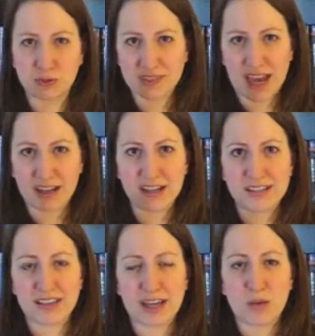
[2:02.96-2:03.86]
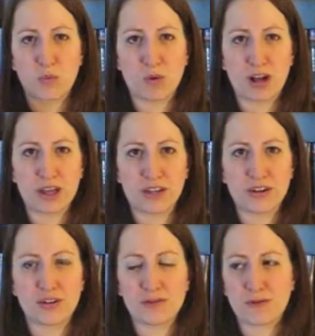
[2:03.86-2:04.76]
Xangas. I had
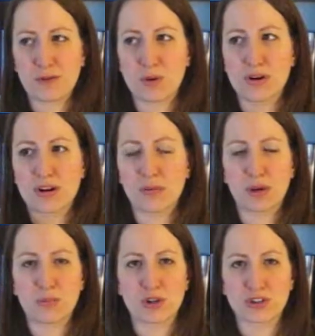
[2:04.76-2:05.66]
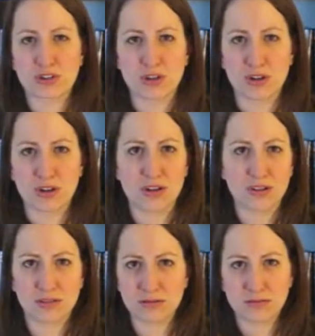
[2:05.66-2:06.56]
one for my
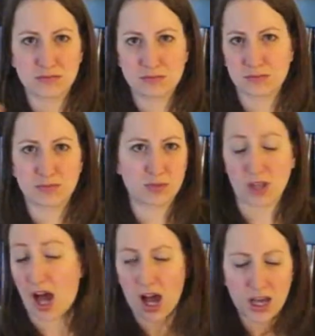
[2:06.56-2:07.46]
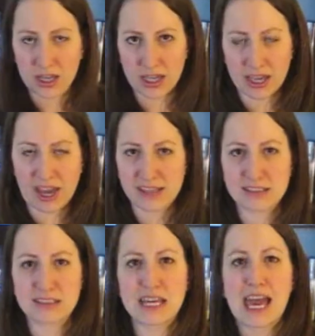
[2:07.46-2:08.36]
personal blog, I
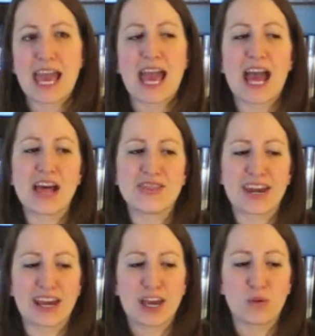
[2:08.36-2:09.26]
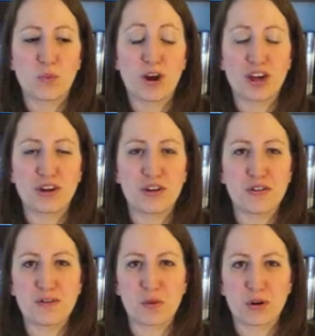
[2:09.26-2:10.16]
guess, and then I had one
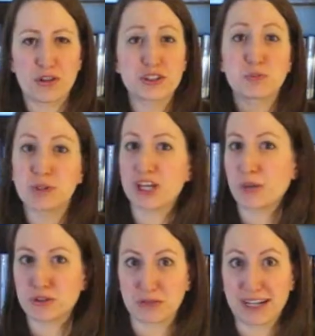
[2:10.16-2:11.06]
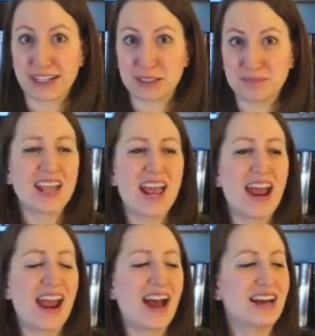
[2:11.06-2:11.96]
for this book I was writing.
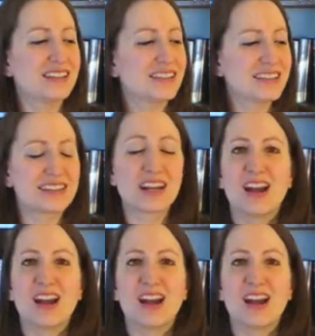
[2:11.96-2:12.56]
And